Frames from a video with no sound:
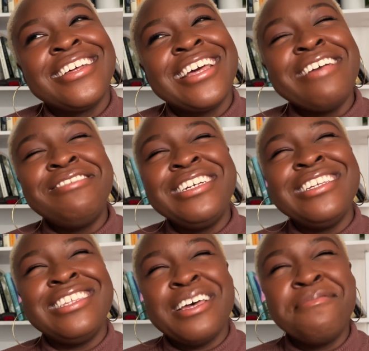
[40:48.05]
if she
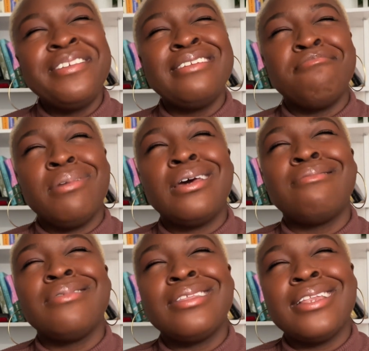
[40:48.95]
slept in bed
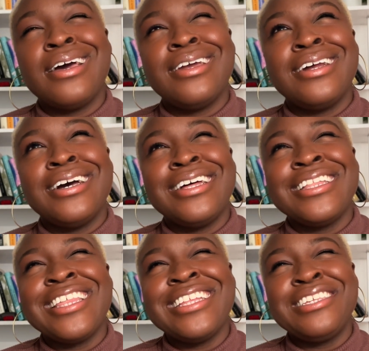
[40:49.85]
with Nana,
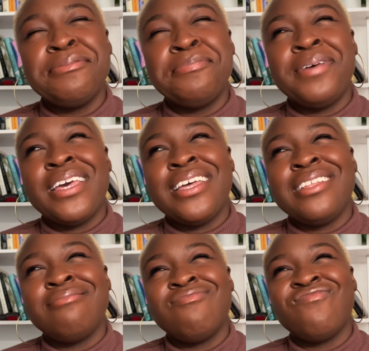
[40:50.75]
that's a bit